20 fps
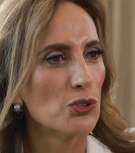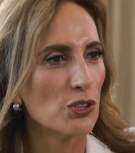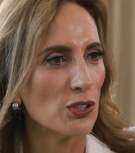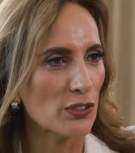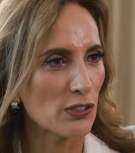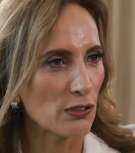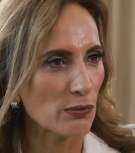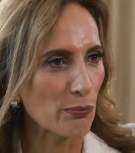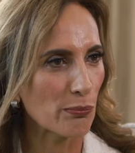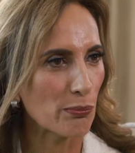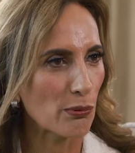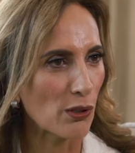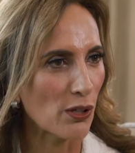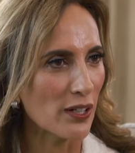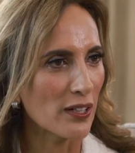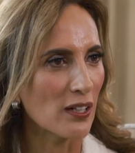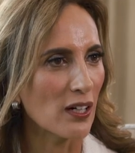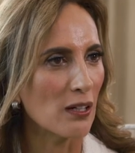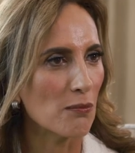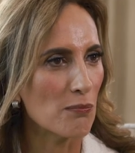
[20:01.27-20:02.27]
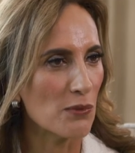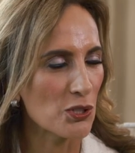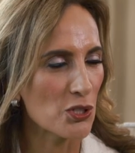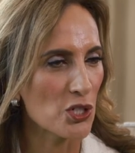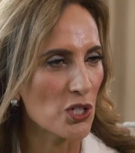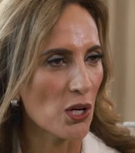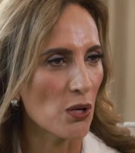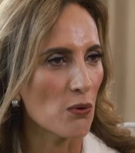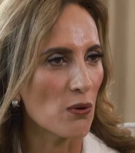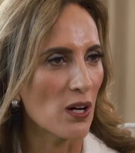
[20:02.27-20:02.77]
just brought up the
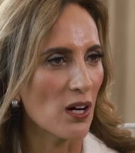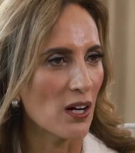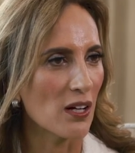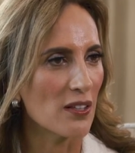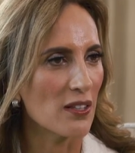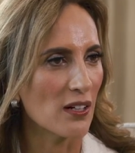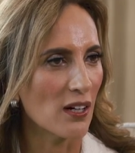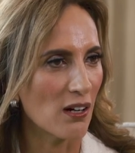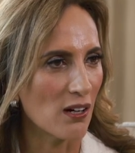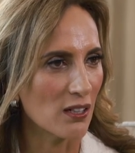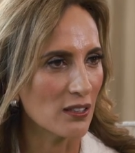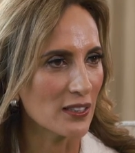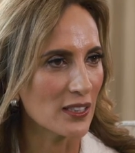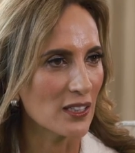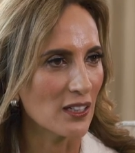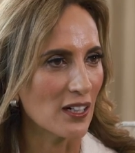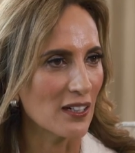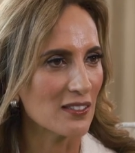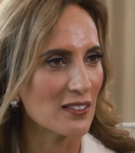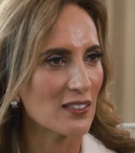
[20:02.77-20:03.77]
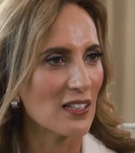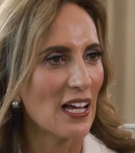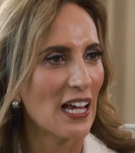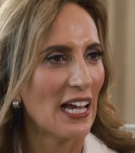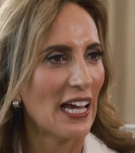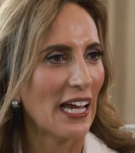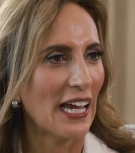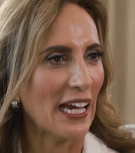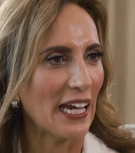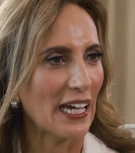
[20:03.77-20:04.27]
Shoah, the Holocaust,
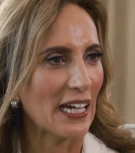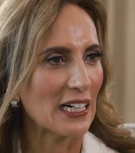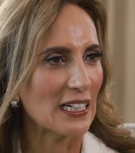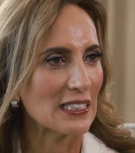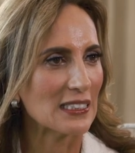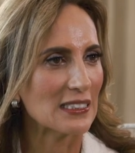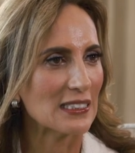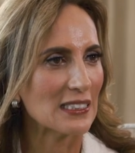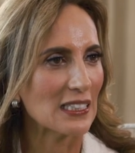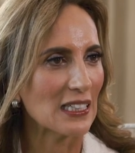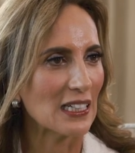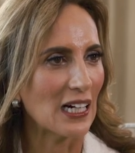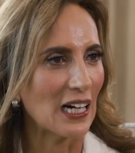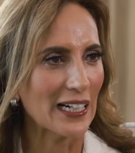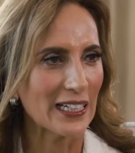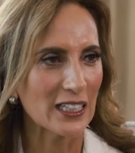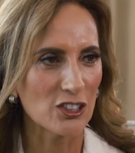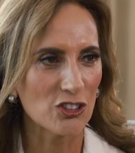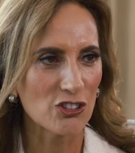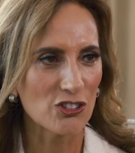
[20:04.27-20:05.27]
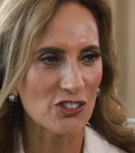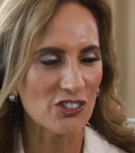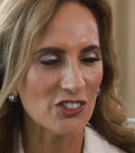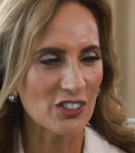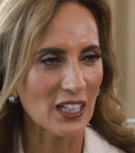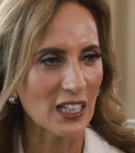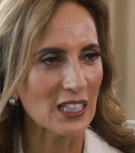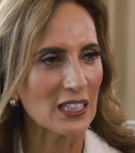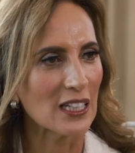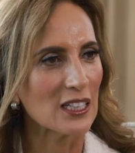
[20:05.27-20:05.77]
and I
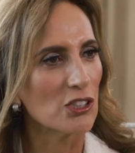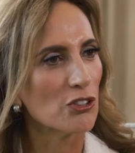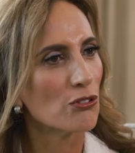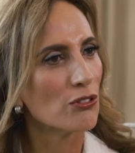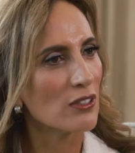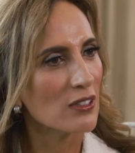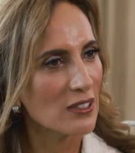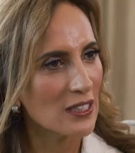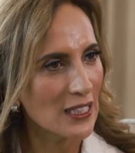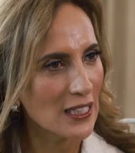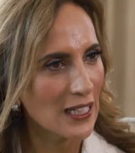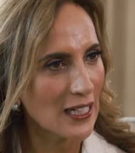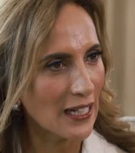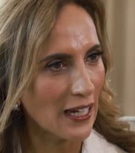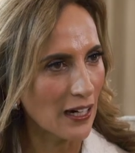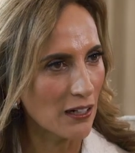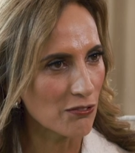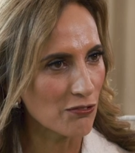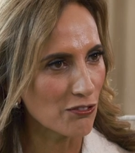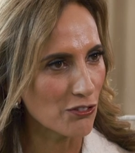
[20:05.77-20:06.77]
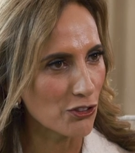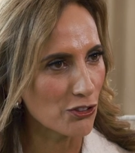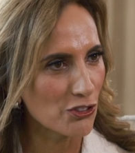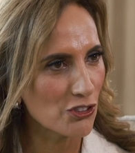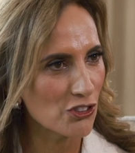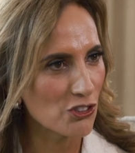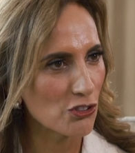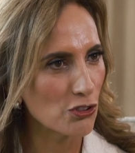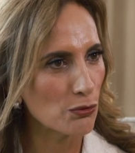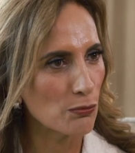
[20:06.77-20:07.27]
understand that you're leading
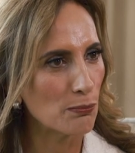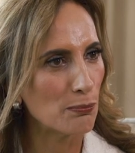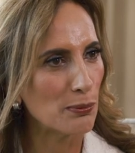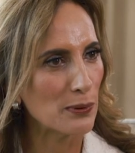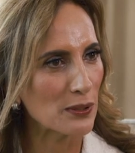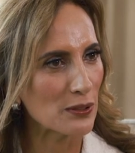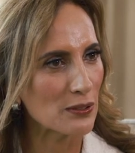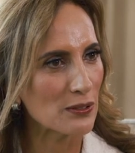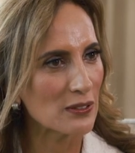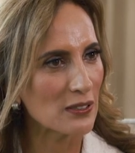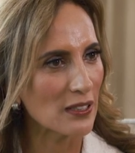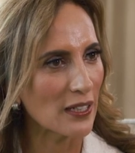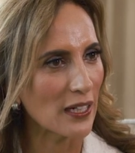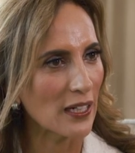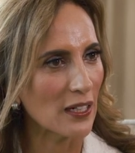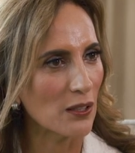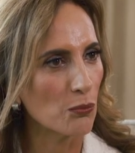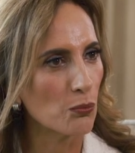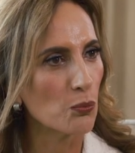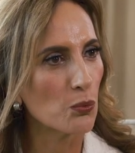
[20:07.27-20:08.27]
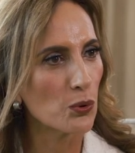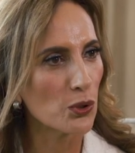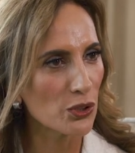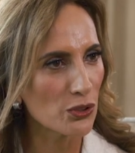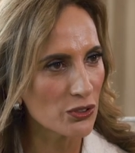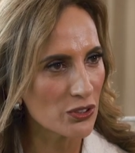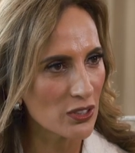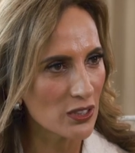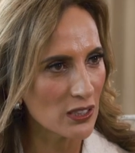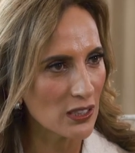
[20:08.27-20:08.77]
efforts to build a
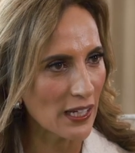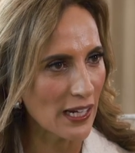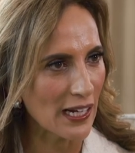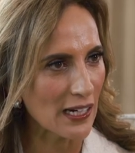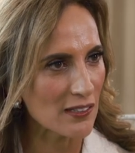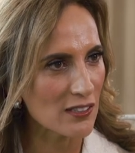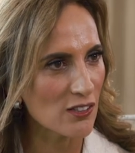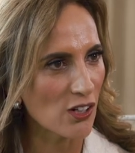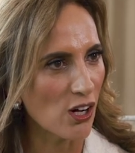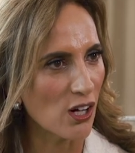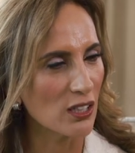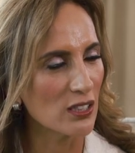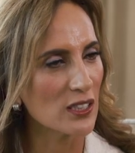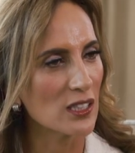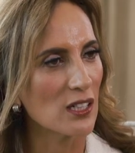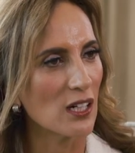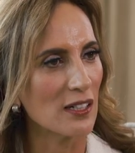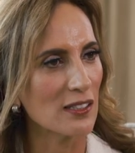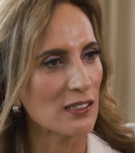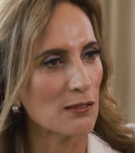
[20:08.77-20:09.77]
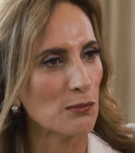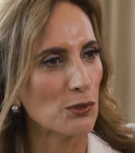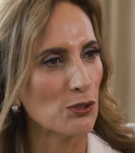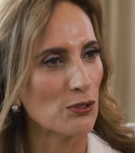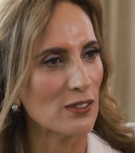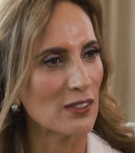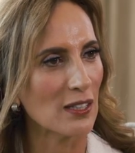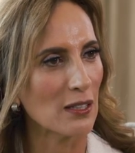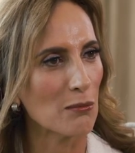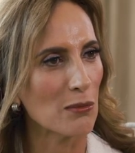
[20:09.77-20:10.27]
world-class Holocaust
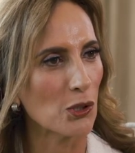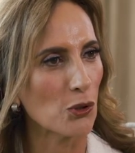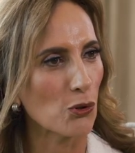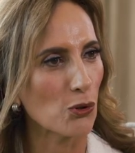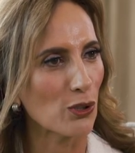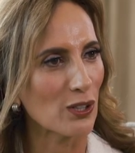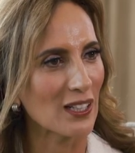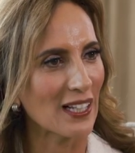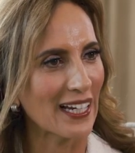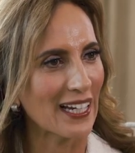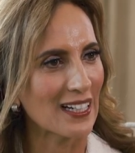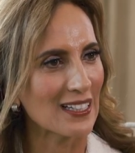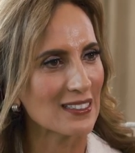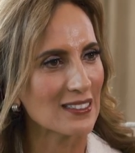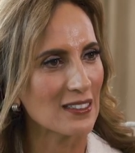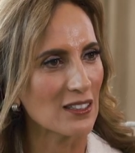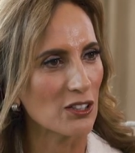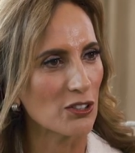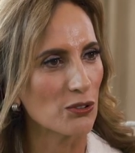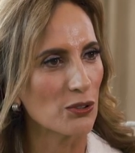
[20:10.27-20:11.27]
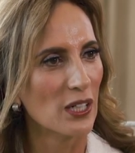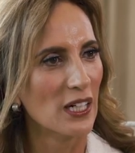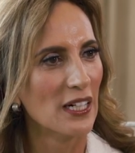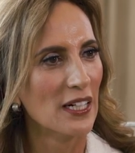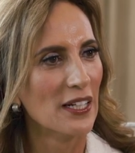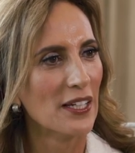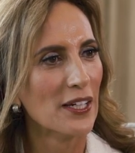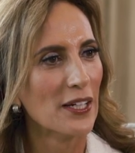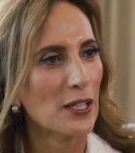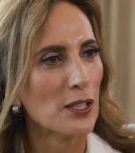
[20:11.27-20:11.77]
museum in Orlando. Yes.
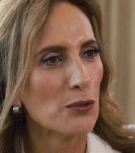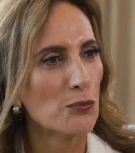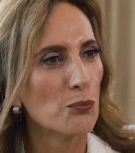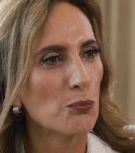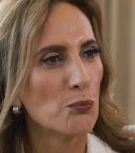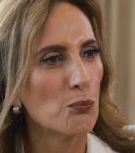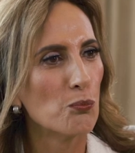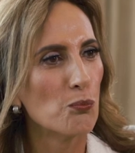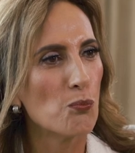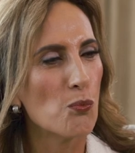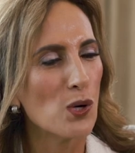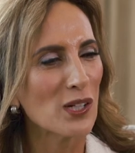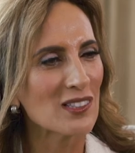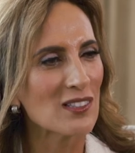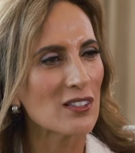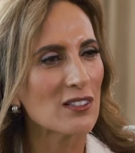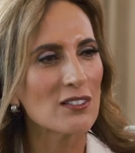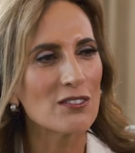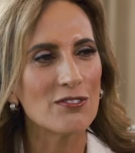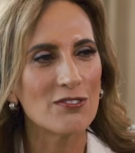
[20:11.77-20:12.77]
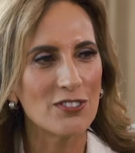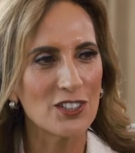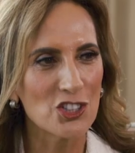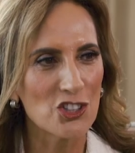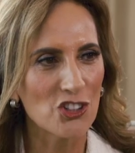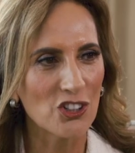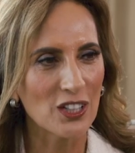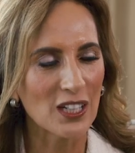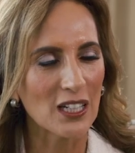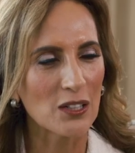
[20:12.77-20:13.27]
What's the
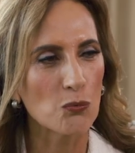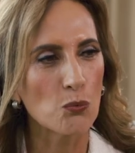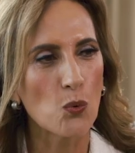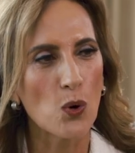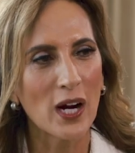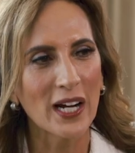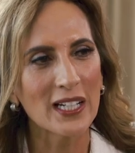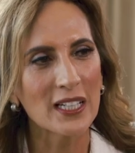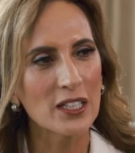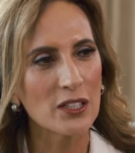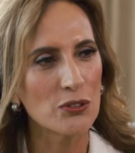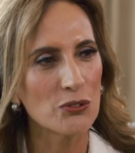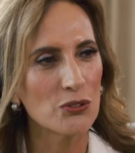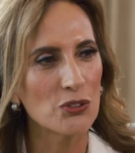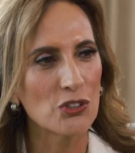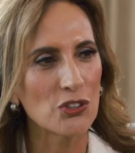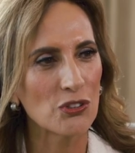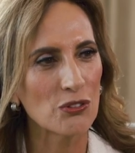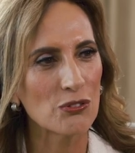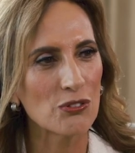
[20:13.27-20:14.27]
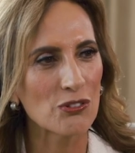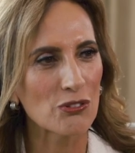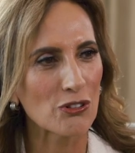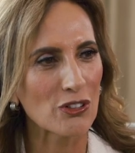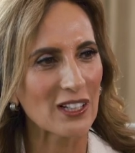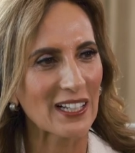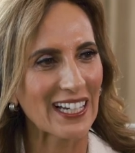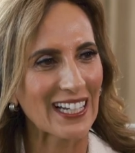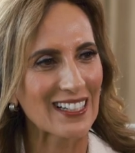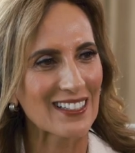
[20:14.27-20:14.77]
vision and why do you choose
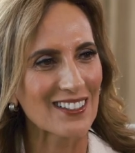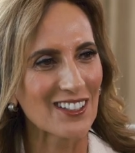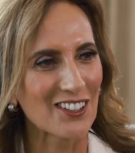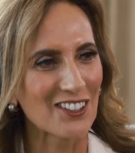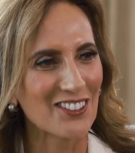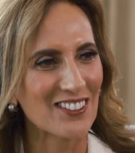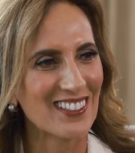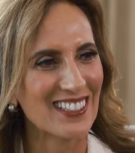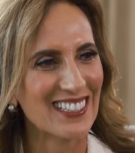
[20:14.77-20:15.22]
Orlando?